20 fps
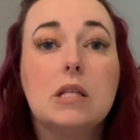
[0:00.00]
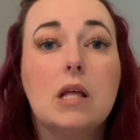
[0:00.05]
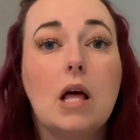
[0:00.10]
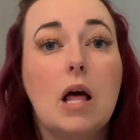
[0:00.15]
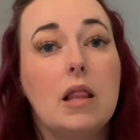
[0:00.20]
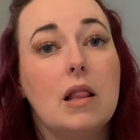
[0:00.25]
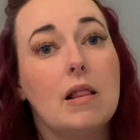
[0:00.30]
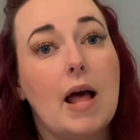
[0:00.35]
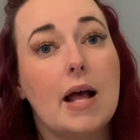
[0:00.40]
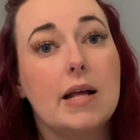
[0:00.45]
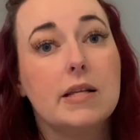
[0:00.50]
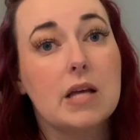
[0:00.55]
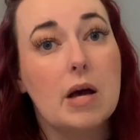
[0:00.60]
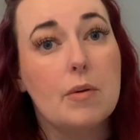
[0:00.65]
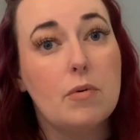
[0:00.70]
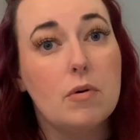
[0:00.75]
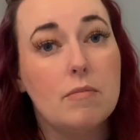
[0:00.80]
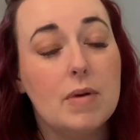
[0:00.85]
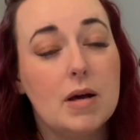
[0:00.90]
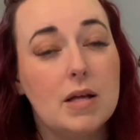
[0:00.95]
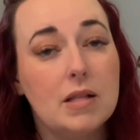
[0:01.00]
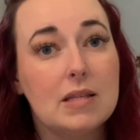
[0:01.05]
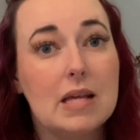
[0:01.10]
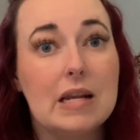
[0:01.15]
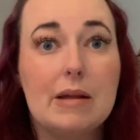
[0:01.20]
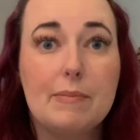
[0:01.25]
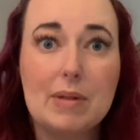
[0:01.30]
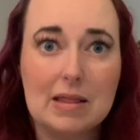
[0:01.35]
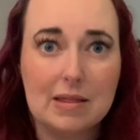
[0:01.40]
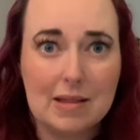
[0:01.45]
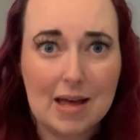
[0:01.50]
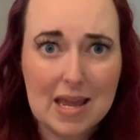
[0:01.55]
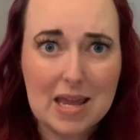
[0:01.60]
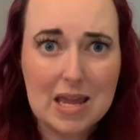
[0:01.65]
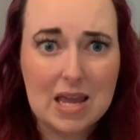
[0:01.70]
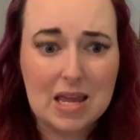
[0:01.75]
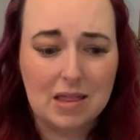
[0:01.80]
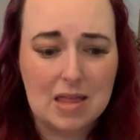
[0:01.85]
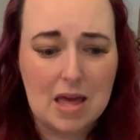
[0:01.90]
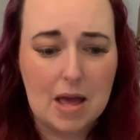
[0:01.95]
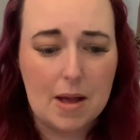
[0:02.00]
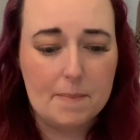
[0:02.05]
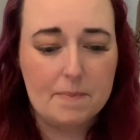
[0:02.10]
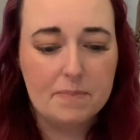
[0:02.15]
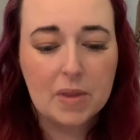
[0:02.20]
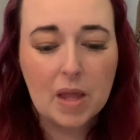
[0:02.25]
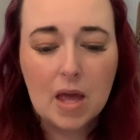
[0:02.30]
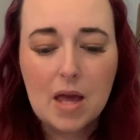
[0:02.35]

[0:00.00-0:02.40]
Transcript: in the last couple months and I've been liking them